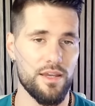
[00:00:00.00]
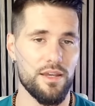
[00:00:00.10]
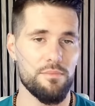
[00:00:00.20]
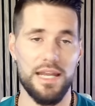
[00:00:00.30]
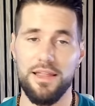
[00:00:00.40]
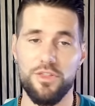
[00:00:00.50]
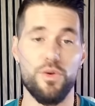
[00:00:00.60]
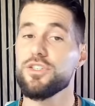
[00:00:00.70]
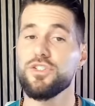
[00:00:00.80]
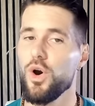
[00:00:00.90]
Meaning there
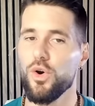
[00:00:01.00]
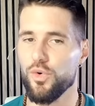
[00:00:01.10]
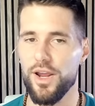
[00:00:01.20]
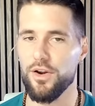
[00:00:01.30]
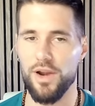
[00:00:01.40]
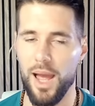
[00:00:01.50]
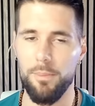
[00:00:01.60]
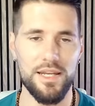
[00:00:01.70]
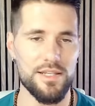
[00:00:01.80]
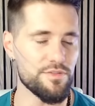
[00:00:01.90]
is no greater
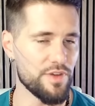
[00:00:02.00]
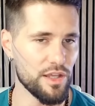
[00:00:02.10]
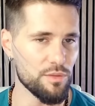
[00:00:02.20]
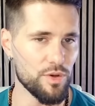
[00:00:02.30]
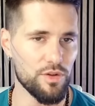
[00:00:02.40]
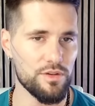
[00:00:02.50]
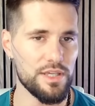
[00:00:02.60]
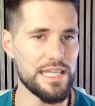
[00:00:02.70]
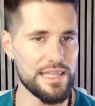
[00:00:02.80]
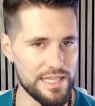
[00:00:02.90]
happiness available
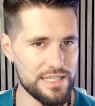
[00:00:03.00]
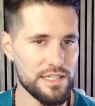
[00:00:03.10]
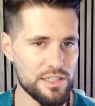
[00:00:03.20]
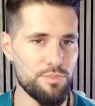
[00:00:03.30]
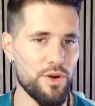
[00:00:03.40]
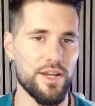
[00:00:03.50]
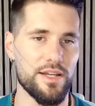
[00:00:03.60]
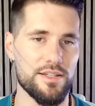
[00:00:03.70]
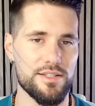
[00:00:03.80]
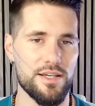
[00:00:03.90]
in this
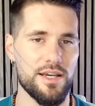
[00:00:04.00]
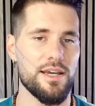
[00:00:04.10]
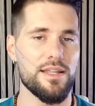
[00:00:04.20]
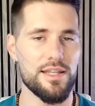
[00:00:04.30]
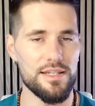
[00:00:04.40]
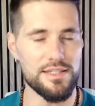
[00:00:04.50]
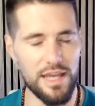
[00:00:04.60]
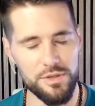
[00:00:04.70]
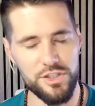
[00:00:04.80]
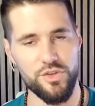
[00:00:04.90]
experience than
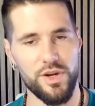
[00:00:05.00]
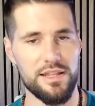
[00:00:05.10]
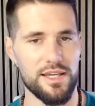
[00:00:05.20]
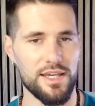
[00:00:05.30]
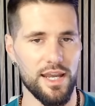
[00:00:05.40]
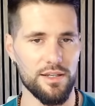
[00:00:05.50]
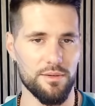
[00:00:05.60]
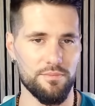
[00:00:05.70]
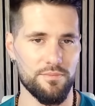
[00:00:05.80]
demonstrating the kingdom.